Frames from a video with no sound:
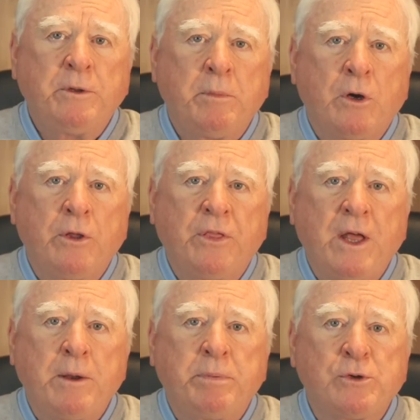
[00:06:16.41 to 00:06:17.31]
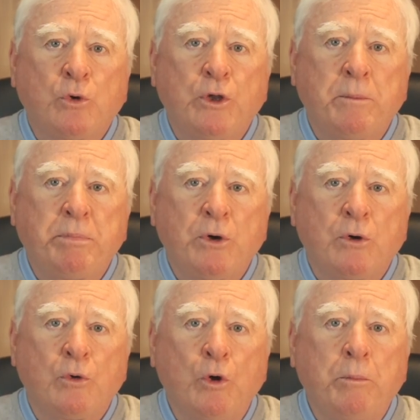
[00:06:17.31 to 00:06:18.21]
the Marathon Petroleum
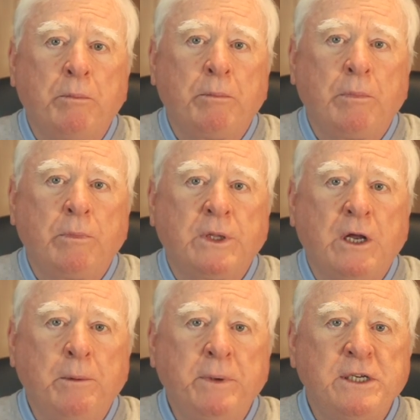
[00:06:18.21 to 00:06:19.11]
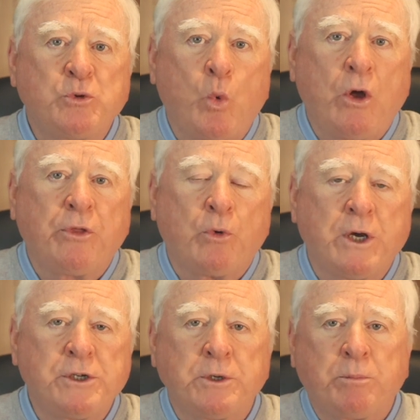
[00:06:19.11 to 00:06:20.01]
peer group, the company's wealth
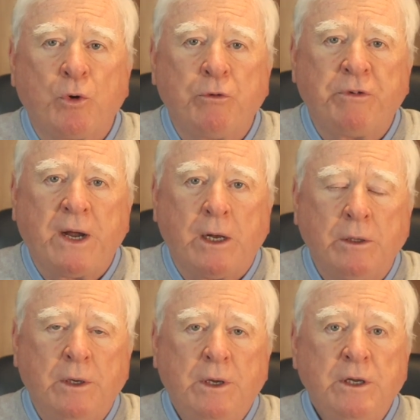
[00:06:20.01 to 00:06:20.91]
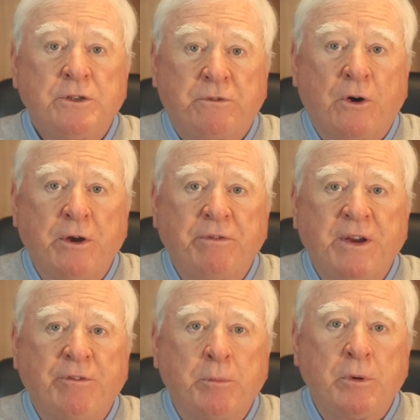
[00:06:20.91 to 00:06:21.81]
creation profile is very
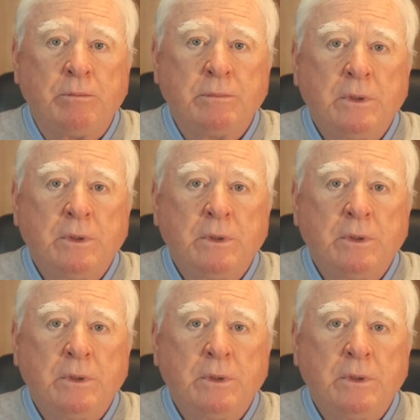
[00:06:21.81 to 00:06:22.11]
favorable.